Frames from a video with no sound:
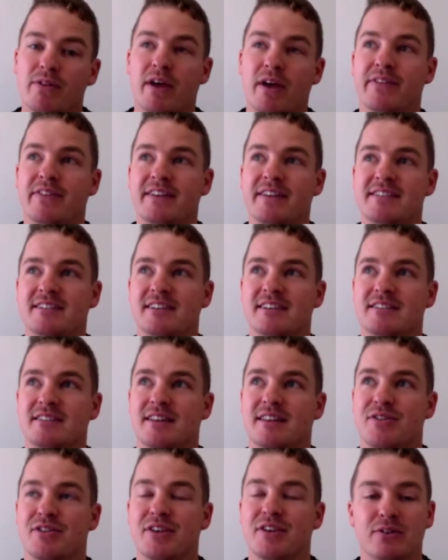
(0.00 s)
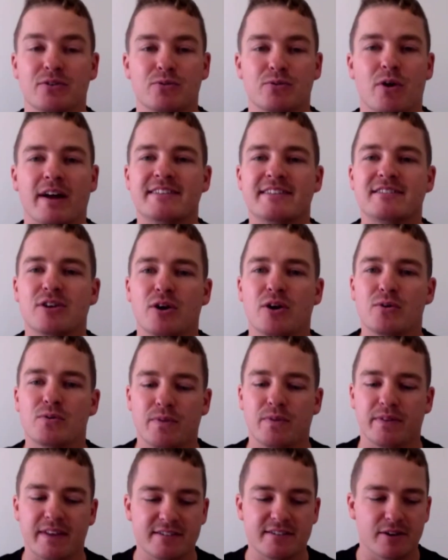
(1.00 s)
this is the thing, right? So
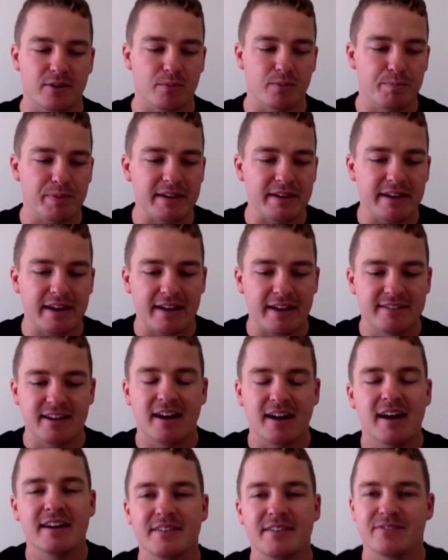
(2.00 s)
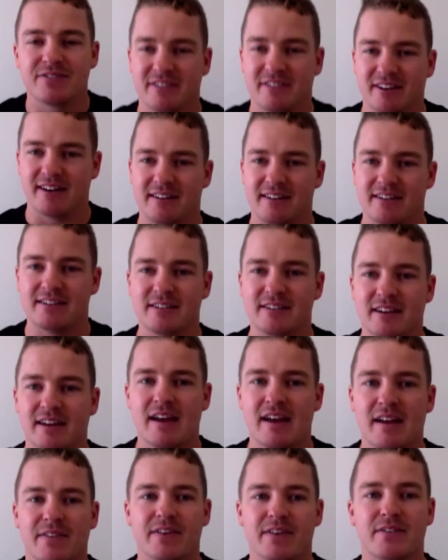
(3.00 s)
there's been a ton of studies
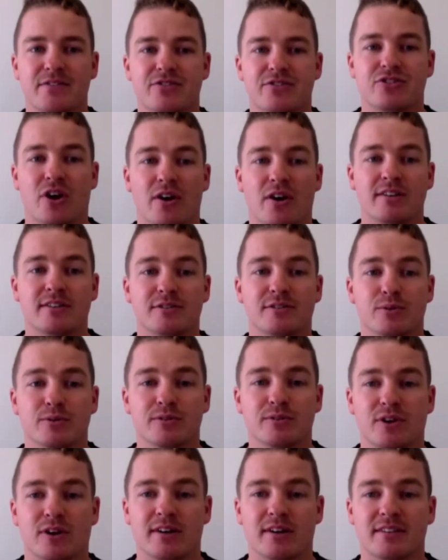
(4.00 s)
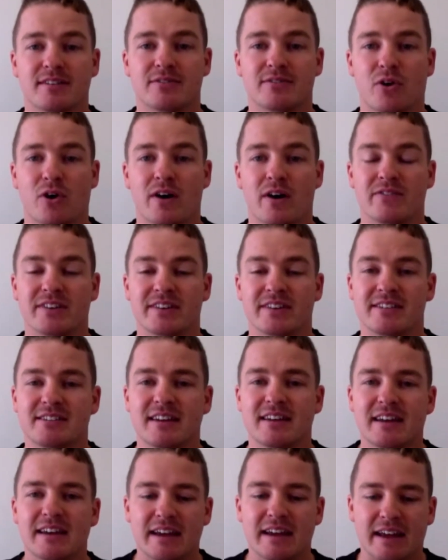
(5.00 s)
that have shown suicide survivors
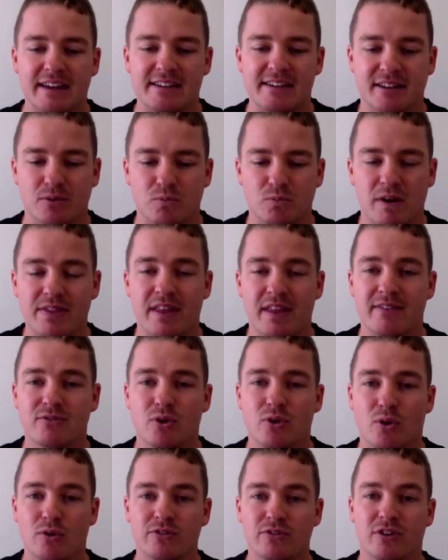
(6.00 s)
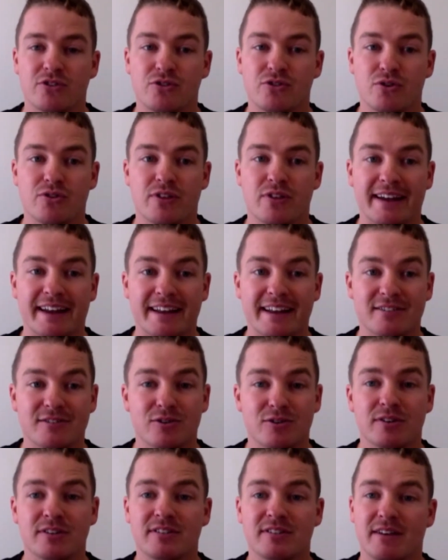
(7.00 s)
is that when they've gone to do that, as
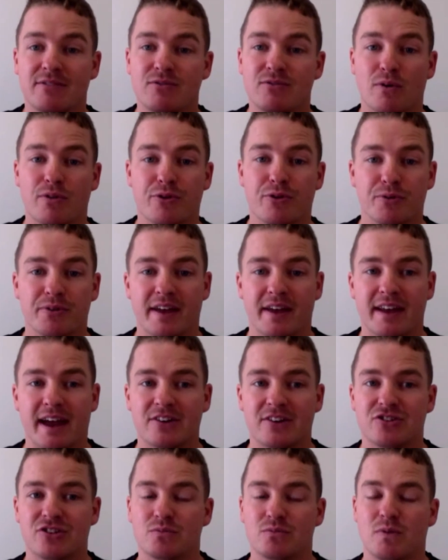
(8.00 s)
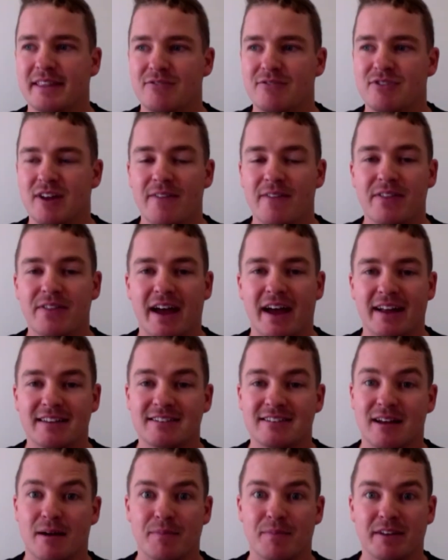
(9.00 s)
soon as they've gone through that action, they've done that and
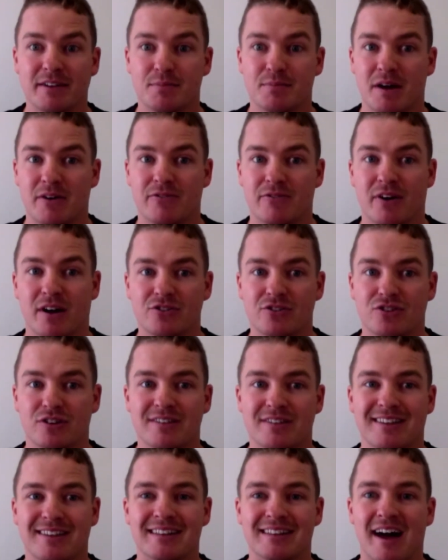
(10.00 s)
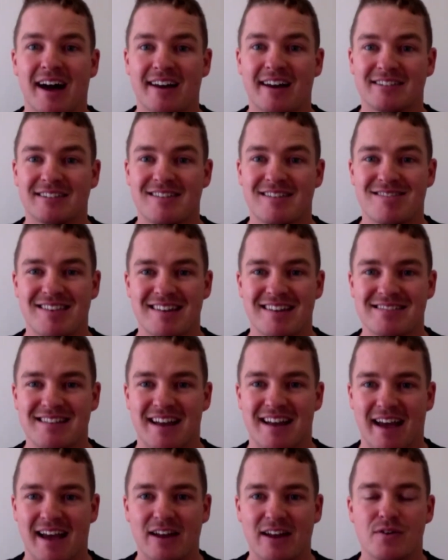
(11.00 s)
something's malfunctioned, the last thing
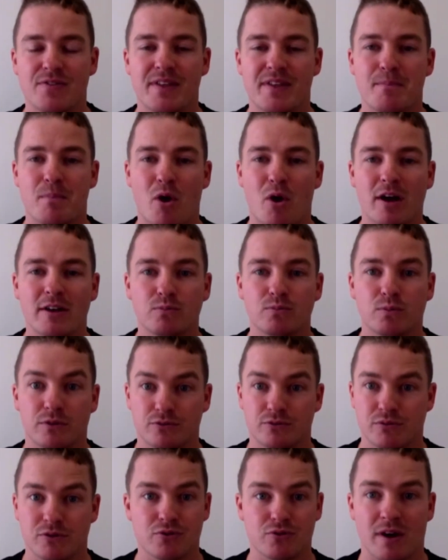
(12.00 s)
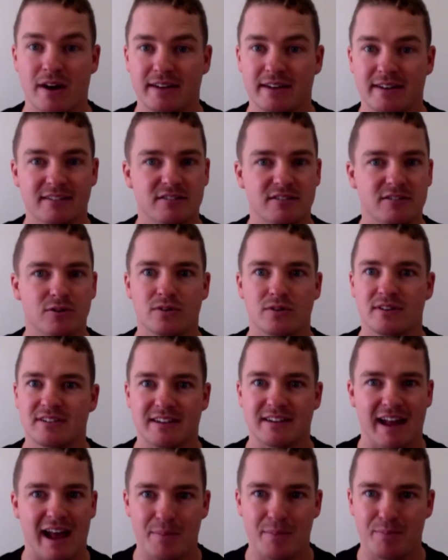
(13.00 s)
they had on their mind was regret as soon as
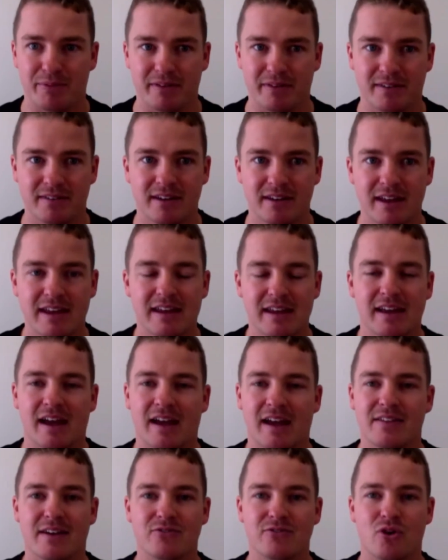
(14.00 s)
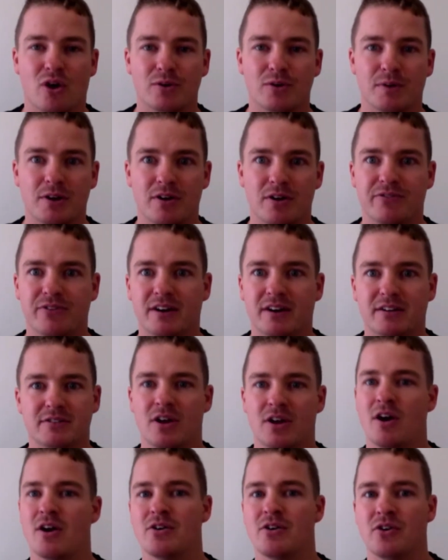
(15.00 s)
it happened. And they've kind of went, oh, fuck
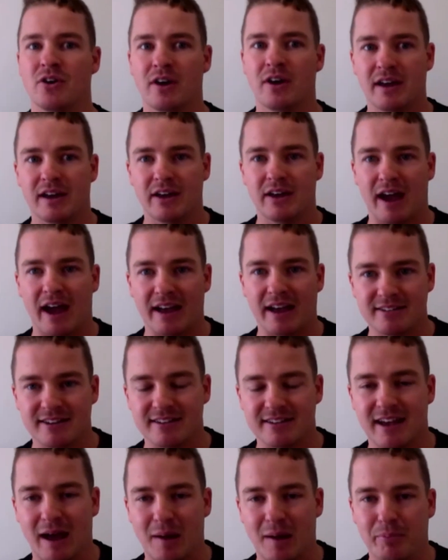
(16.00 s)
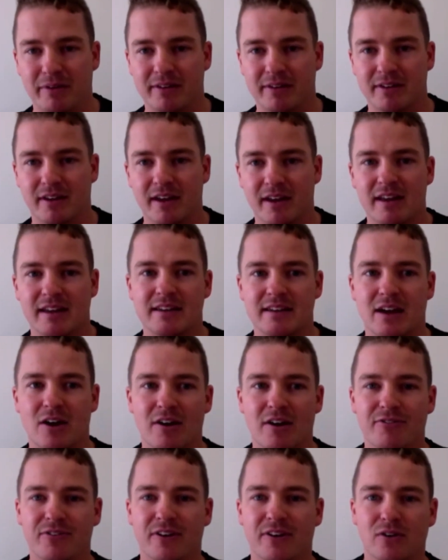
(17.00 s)
no, as it's happened. Now,
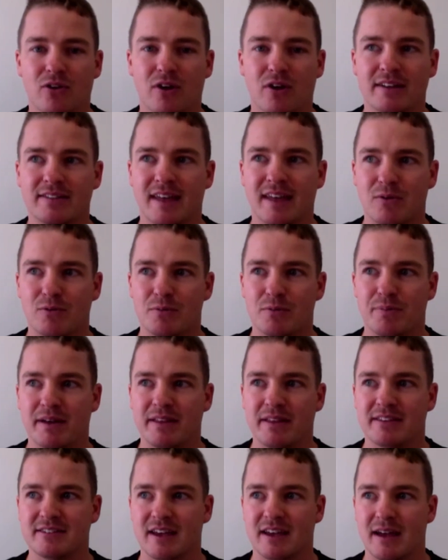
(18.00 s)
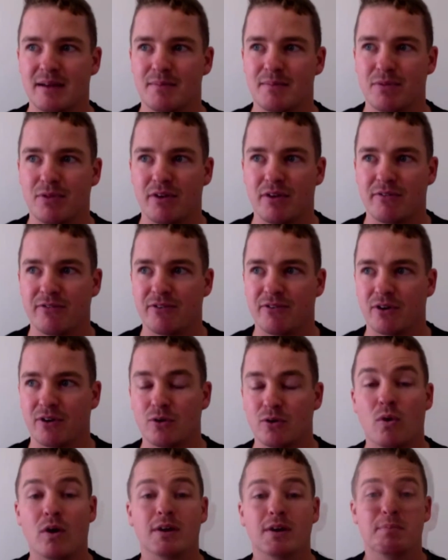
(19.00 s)
I feel like that would be the same for
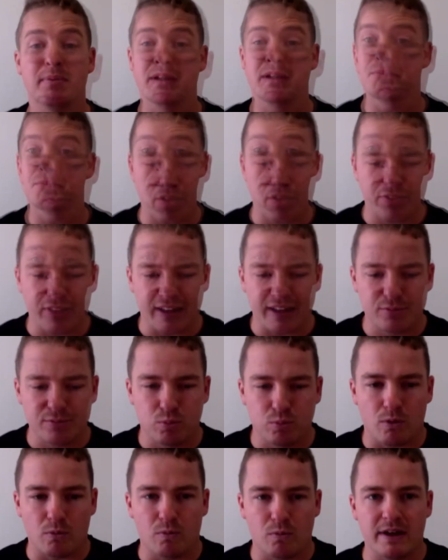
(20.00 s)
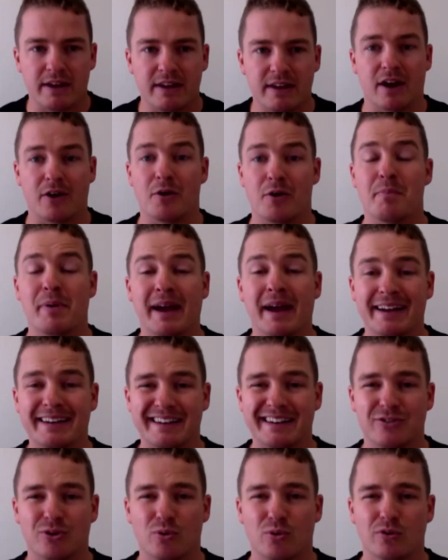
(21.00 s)
quite a bit. That's what we are about
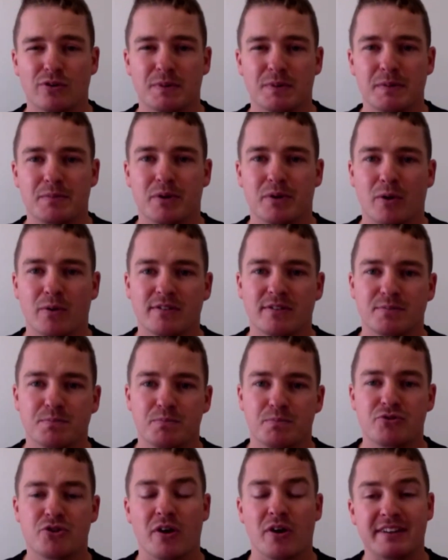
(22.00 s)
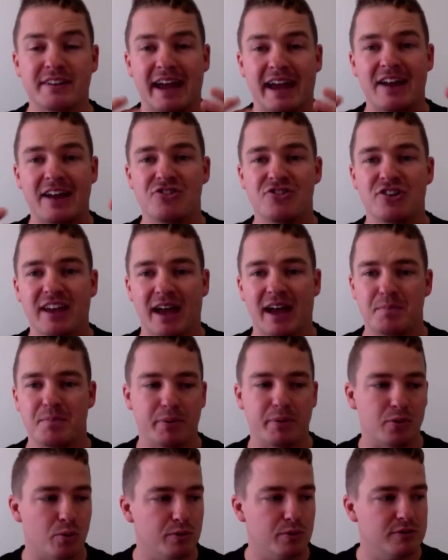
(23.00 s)
at Talk to Me, Bro, is trying to educate,
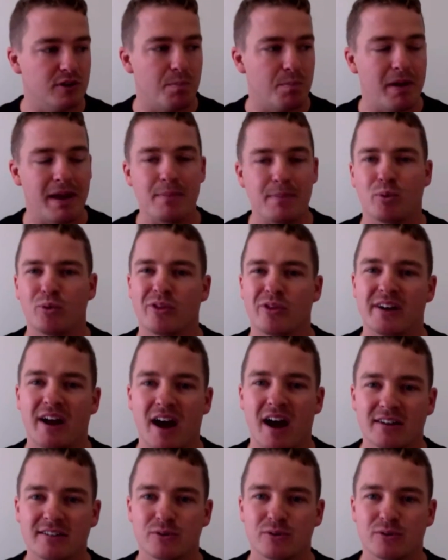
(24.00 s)
but also people that are